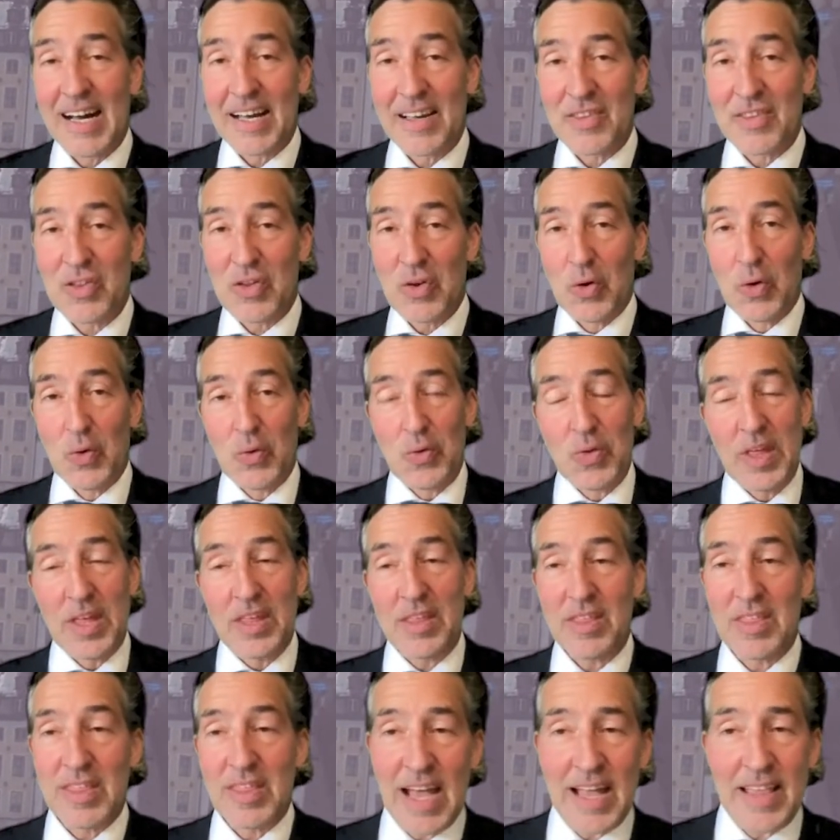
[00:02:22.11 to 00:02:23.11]
So
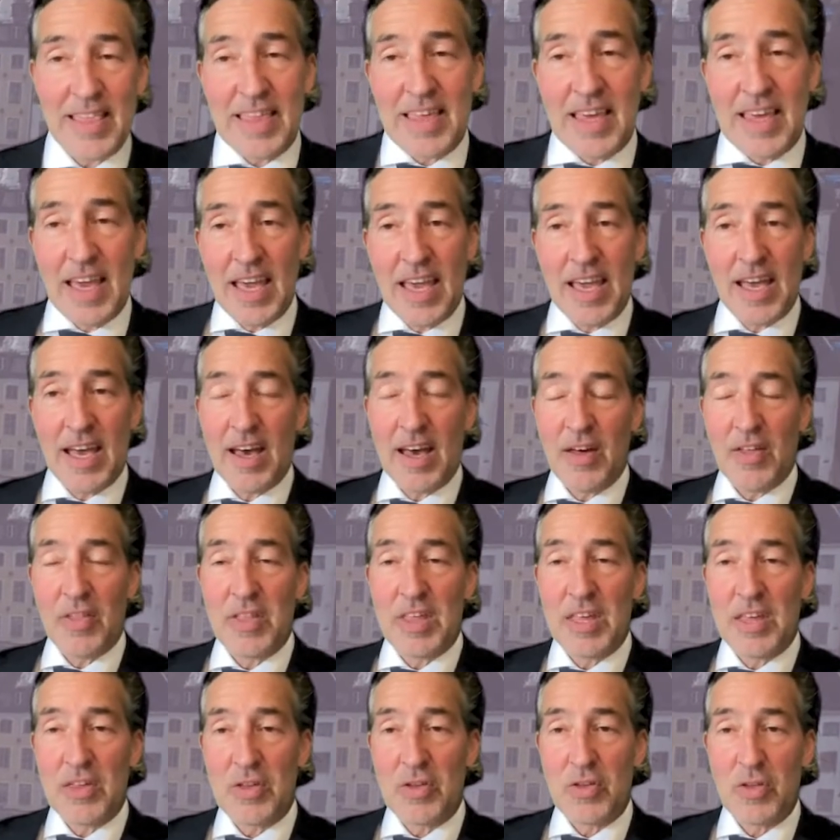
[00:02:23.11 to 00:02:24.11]
that's
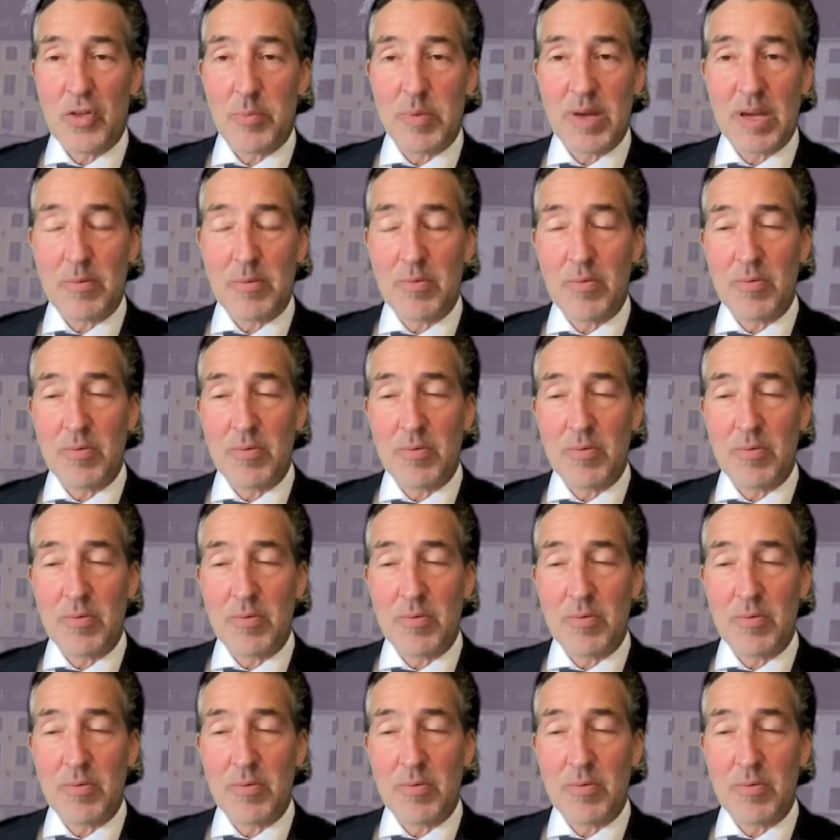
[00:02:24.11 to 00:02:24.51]
these are the